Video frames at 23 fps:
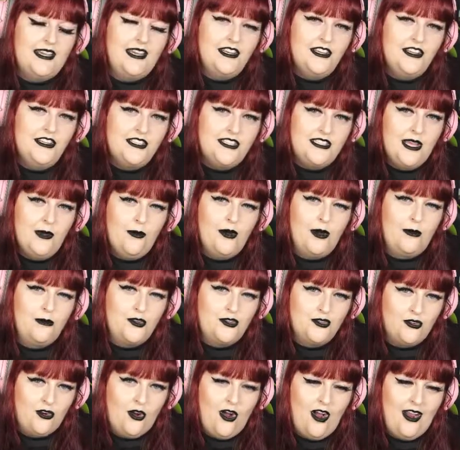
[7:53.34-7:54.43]
you see what I'm
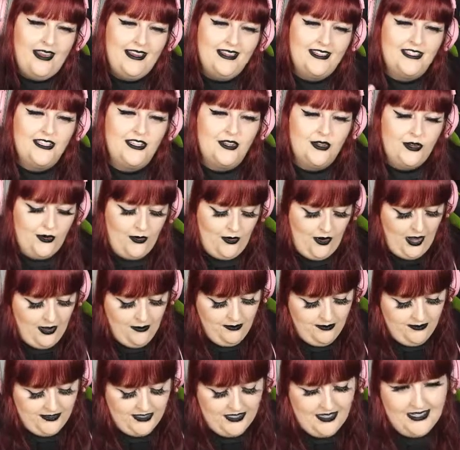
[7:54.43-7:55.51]
trying to do?
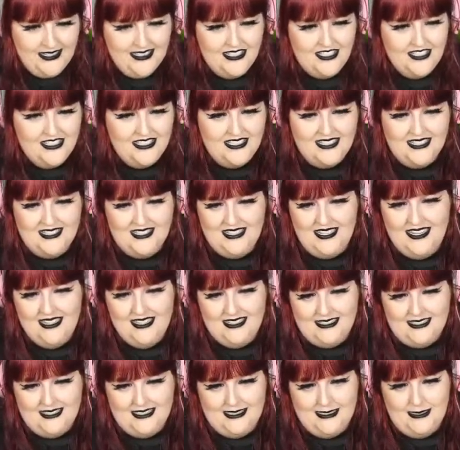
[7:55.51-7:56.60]
It's
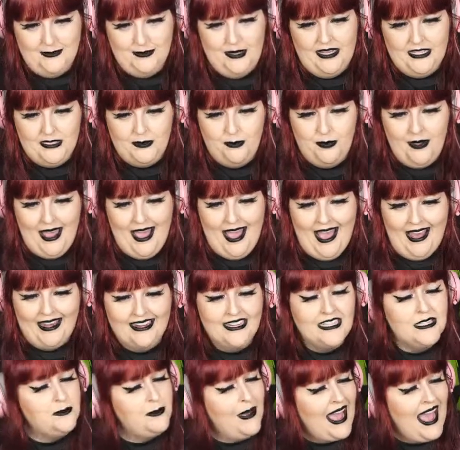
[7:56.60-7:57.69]
bad.
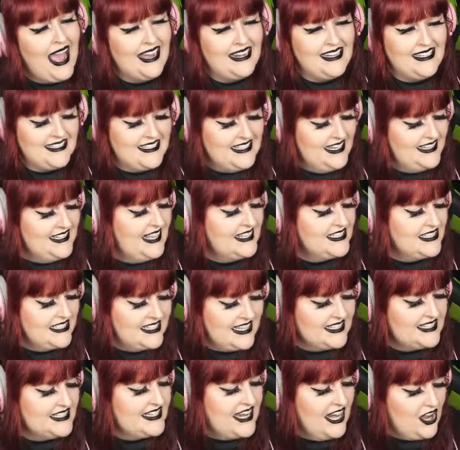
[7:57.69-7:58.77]
It's bad, isn't it?
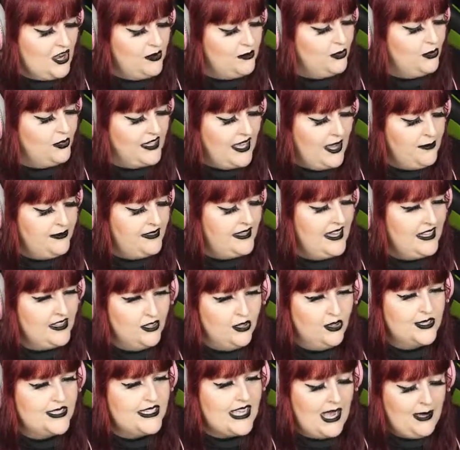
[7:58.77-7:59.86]
That's terrible. Yep, that
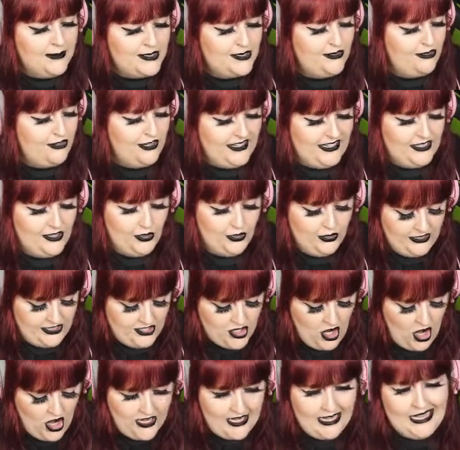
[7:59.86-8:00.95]
looks abso-freaking-lutely
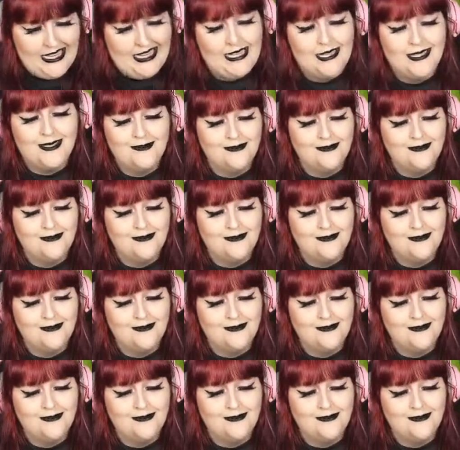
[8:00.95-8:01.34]
shocking.